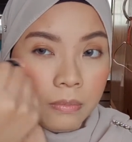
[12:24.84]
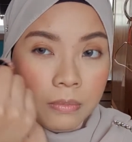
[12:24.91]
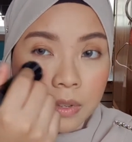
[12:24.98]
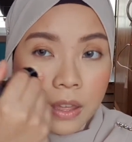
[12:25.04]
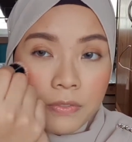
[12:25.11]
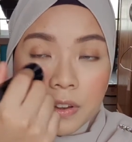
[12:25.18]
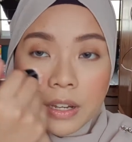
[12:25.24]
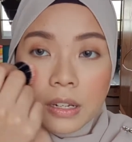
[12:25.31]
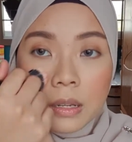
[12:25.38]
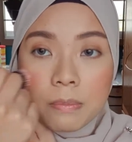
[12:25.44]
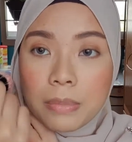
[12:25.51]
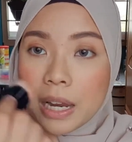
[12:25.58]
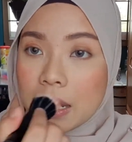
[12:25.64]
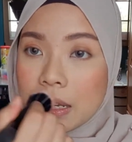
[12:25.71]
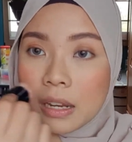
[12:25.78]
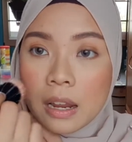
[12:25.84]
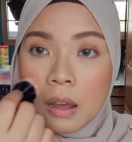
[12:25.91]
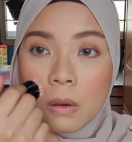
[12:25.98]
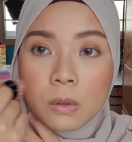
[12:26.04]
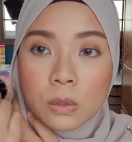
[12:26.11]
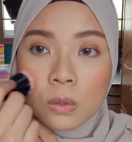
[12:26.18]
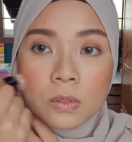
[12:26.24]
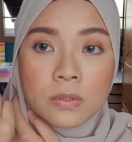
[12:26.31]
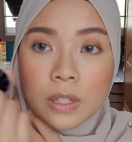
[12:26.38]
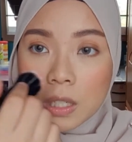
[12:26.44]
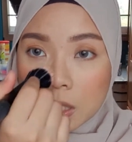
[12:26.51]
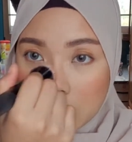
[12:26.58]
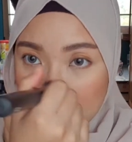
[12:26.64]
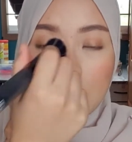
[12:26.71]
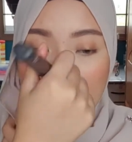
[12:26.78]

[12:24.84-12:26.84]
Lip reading: definitely blend it out to fix it.